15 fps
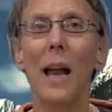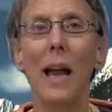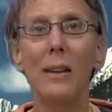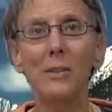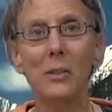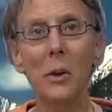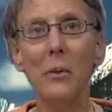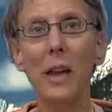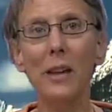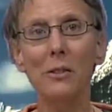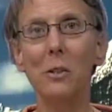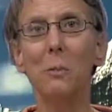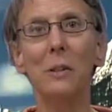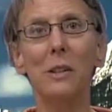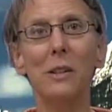And so
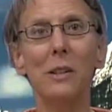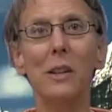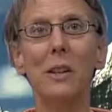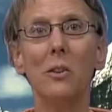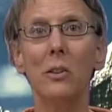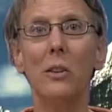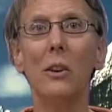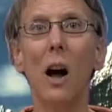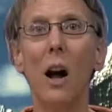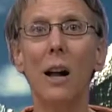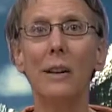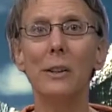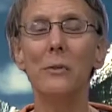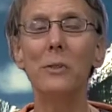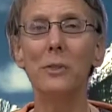that's a particular
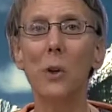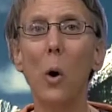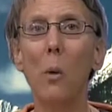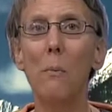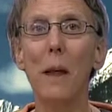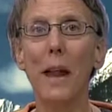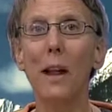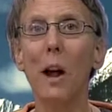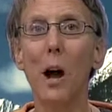kind of soulmate